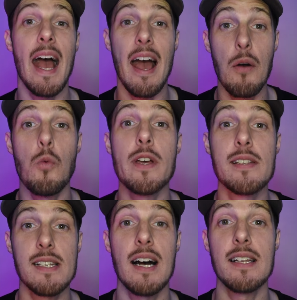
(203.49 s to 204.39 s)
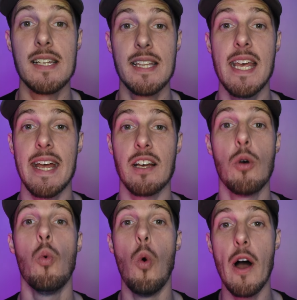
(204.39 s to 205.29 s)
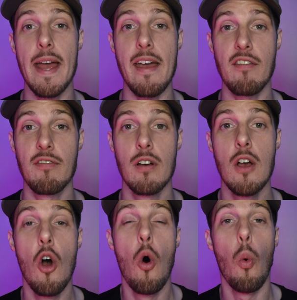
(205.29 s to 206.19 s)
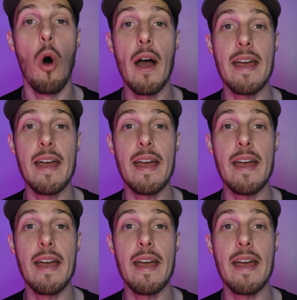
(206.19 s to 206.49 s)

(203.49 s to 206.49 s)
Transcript: and we start to think, what if? What